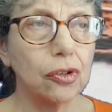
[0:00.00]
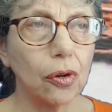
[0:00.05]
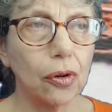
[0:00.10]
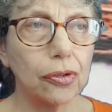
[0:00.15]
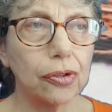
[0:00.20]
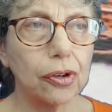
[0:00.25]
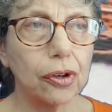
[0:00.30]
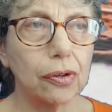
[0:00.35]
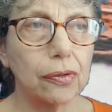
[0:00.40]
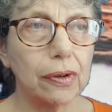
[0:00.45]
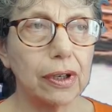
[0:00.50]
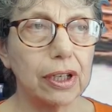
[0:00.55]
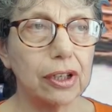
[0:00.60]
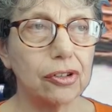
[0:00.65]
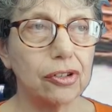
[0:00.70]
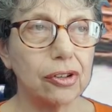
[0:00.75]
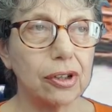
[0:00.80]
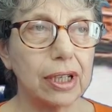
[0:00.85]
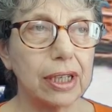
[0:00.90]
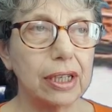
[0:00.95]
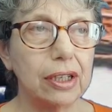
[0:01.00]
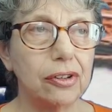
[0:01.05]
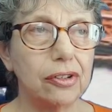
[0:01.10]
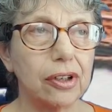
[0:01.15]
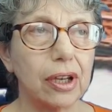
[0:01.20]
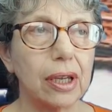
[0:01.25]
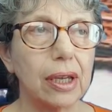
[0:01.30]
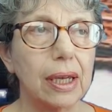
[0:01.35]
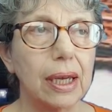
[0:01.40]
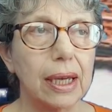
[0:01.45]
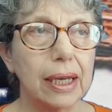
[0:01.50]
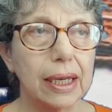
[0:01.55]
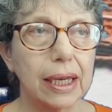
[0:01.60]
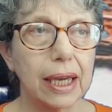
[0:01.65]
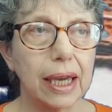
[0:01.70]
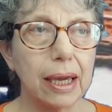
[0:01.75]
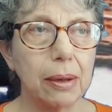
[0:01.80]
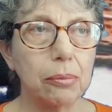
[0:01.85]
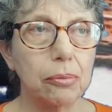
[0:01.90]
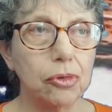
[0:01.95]
North Korea's leader,
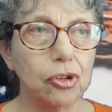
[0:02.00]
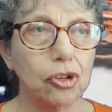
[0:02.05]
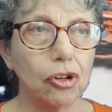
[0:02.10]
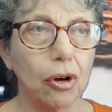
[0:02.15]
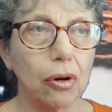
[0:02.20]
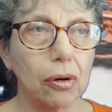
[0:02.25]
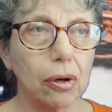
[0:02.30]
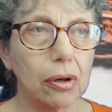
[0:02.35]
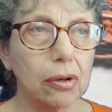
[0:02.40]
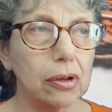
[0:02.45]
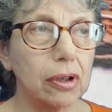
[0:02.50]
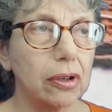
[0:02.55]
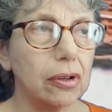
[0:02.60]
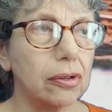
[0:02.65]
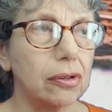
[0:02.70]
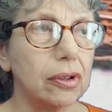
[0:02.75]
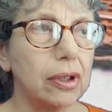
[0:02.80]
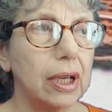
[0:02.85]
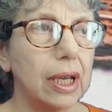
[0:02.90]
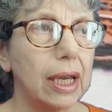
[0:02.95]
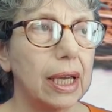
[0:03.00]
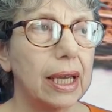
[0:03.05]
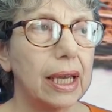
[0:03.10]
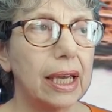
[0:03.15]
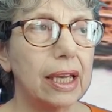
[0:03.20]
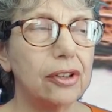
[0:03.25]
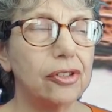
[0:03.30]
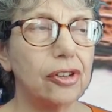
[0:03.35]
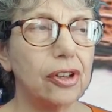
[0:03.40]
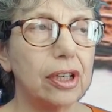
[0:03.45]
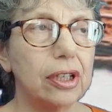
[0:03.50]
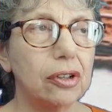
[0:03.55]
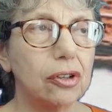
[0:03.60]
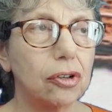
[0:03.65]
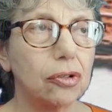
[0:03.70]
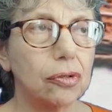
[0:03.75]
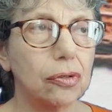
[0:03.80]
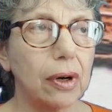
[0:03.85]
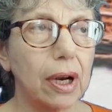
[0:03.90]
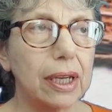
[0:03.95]
Kim Jong-un, is in
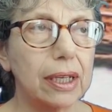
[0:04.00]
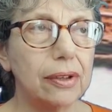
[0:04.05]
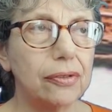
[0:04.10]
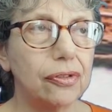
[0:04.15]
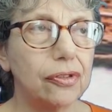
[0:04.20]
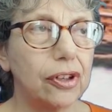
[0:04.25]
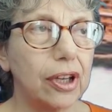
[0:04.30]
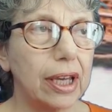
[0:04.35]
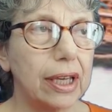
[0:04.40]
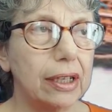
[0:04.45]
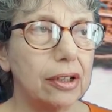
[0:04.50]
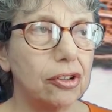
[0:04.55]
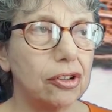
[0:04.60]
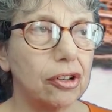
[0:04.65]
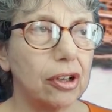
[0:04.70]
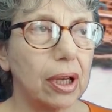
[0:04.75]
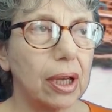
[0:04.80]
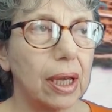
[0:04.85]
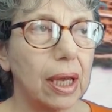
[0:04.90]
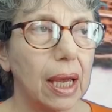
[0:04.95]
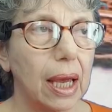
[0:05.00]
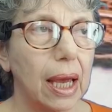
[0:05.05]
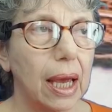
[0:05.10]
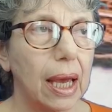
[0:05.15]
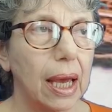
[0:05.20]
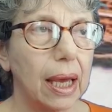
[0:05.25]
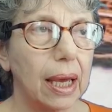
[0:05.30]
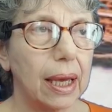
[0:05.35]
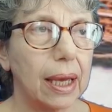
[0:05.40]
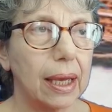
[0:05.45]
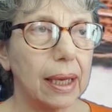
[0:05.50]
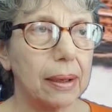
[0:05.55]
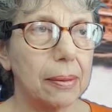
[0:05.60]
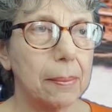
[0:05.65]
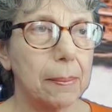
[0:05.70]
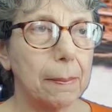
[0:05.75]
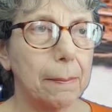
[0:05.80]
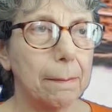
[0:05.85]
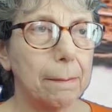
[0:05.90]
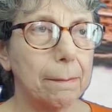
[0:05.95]
grave danger.
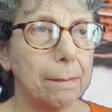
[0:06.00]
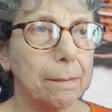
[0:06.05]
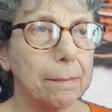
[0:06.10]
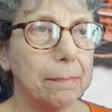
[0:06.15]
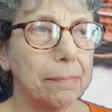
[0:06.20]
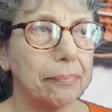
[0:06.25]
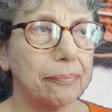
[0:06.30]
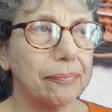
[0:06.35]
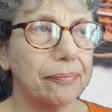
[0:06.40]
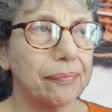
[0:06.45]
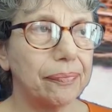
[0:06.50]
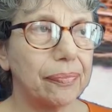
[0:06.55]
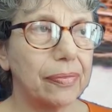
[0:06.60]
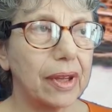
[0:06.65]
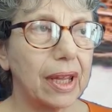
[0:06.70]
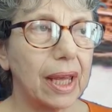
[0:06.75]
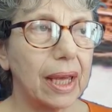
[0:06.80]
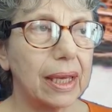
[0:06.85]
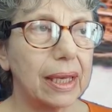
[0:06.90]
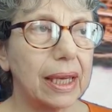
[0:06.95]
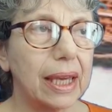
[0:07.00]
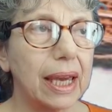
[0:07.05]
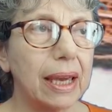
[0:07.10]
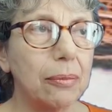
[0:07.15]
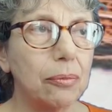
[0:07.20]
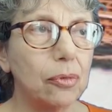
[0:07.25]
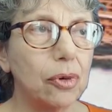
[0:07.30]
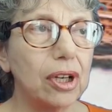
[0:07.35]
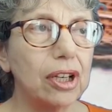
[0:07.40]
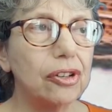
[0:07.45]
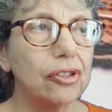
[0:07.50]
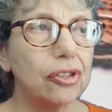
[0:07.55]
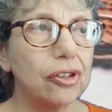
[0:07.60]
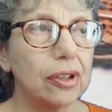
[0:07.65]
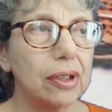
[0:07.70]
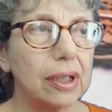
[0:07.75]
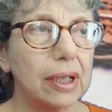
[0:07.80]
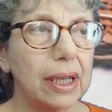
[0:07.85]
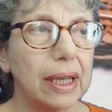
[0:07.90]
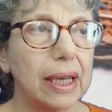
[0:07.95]
Kim
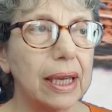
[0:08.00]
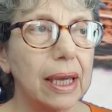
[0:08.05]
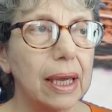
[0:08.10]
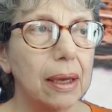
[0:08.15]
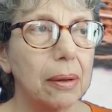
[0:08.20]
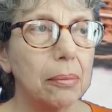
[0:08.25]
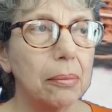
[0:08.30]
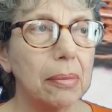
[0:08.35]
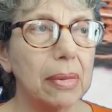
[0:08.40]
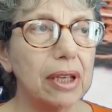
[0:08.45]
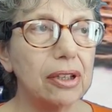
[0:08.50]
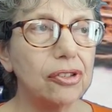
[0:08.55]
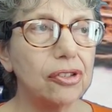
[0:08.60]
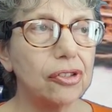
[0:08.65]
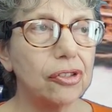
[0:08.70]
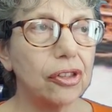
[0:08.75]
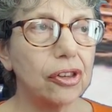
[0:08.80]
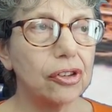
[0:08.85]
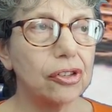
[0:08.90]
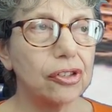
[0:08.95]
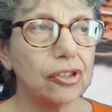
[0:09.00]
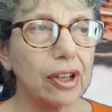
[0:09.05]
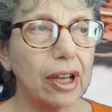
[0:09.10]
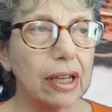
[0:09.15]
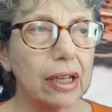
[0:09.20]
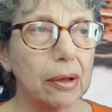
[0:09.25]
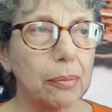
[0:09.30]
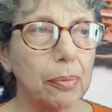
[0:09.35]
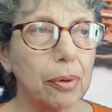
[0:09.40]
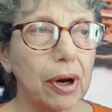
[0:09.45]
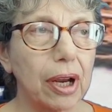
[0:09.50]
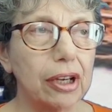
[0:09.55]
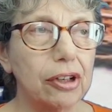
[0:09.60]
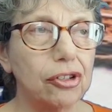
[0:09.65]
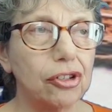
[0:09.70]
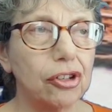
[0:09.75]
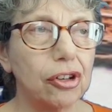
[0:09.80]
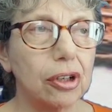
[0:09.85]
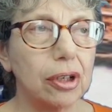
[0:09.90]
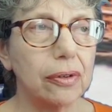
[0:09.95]
recently missed the
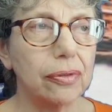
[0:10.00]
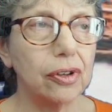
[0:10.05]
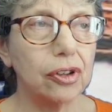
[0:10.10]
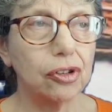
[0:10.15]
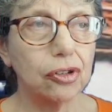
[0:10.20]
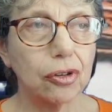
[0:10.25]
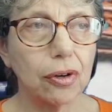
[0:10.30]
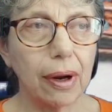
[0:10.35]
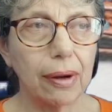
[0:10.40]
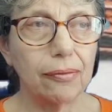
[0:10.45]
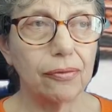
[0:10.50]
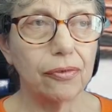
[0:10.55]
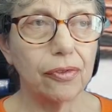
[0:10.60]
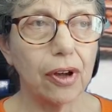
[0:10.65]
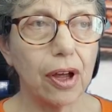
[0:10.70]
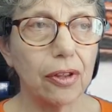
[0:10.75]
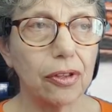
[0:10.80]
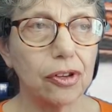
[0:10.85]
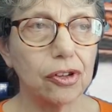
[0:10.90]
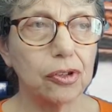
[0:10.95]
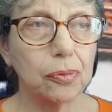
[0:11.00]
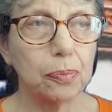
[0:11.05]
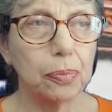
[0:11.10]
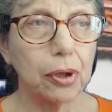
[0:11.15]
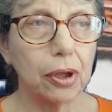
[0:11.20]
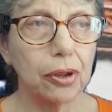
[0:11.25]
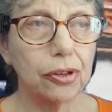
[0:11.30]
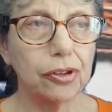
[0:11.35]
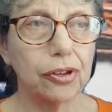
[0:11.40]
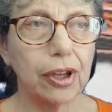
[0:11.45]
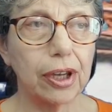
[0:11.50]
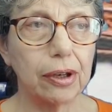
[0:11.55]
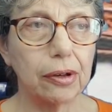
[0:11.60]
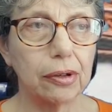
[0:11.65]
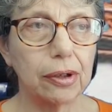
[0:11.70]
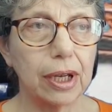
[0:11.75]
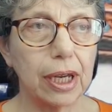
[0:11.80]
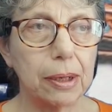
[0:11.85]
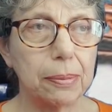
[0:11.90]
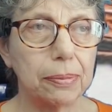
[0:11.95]
celebration of his grandfather's birthday
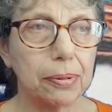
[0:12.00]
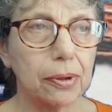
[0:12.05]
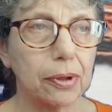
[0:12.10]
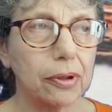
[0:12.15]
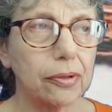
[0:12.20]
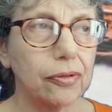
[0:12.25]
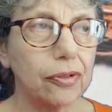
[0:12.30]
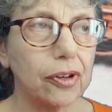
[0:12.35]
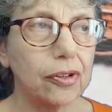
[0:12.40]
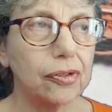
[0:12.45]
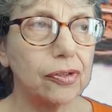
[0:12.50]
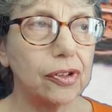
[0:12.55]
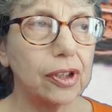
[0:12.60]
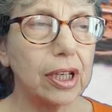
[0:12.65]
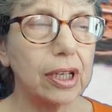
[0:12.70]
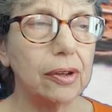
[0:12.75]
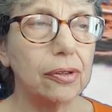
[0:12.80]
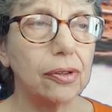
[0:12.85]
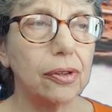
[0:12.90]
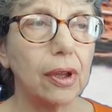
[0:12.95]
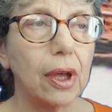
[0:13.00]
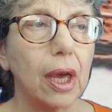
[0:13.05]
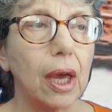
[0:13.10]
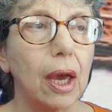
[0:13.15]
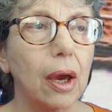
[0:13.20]
on April the 15th,